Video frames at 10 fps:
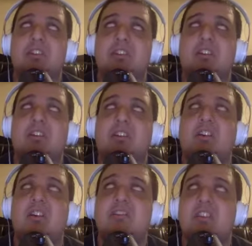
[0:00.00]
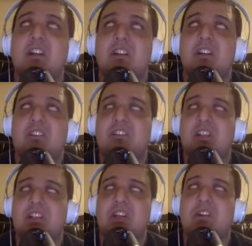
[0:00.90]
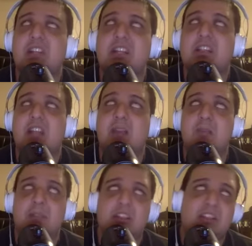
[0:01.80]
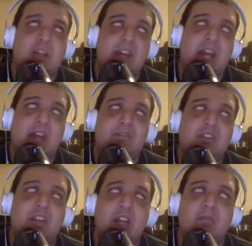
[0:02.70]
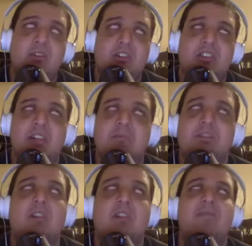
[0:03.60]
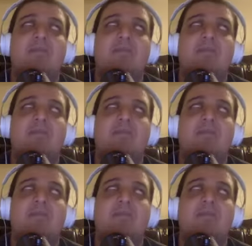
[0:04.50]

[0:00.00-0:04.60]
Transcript: So there's a con- there's a theory that the M L B is coming after him or a team. So,